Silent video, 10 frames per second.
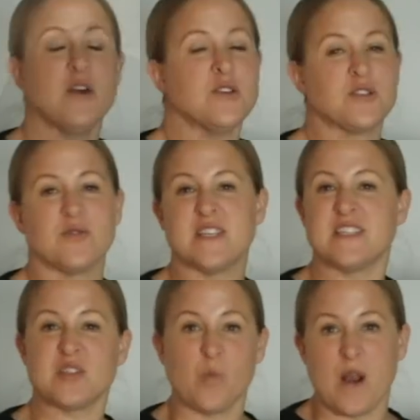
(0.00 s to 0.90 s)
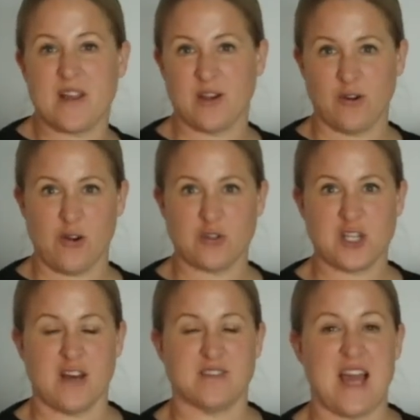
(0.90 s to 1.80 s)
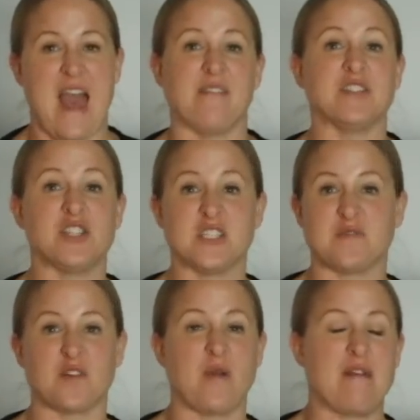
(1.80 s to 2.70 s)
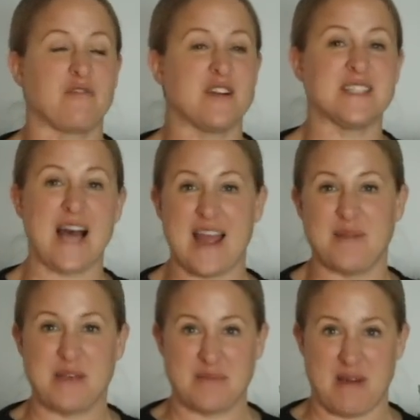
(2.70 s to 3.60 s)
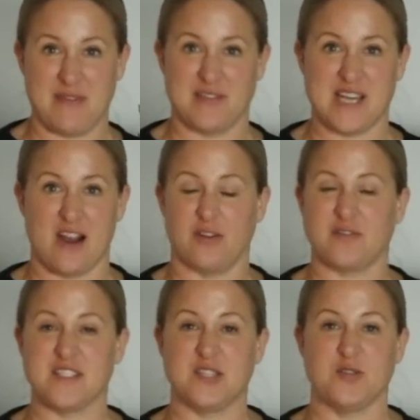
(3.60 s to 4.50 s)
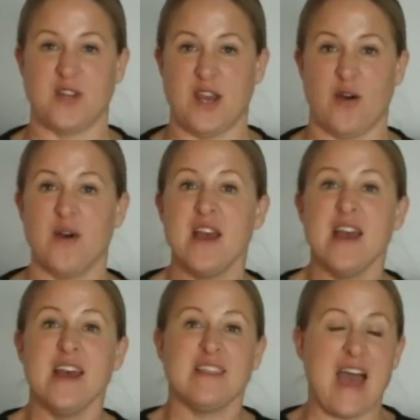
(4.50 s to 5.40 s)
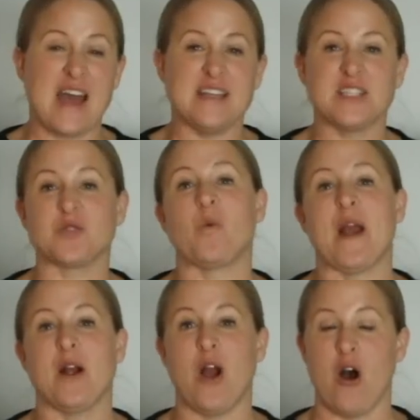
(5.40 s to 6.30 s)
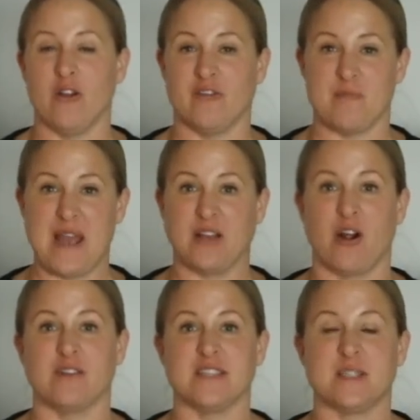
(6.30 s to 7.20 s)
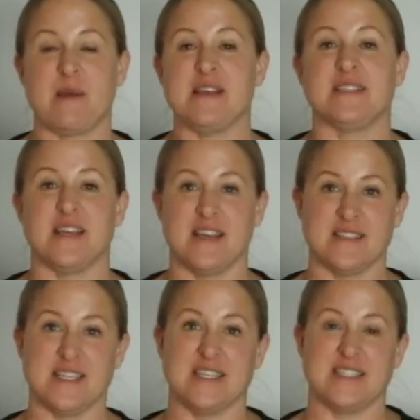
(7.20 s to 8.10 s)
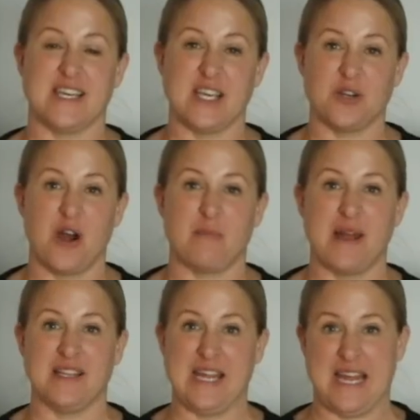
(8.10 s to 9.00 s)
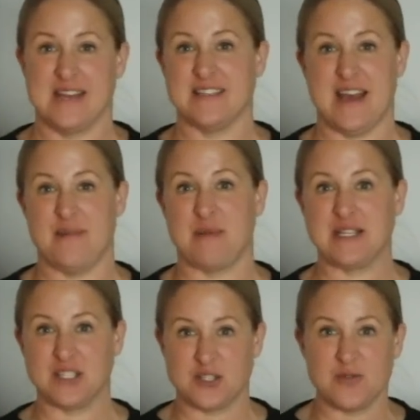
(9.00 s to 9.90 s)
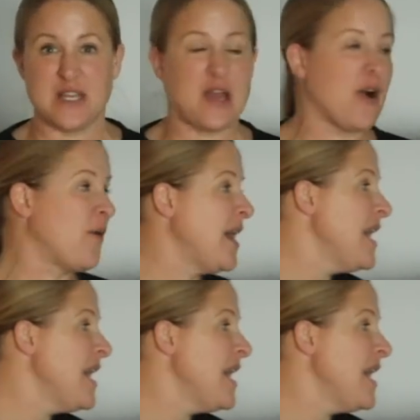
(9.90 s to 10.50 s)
So this is one of the grow shelves I have, and just for reference, I am in my photography studio. That is where all of my garden space is. It's here on my land at my studio.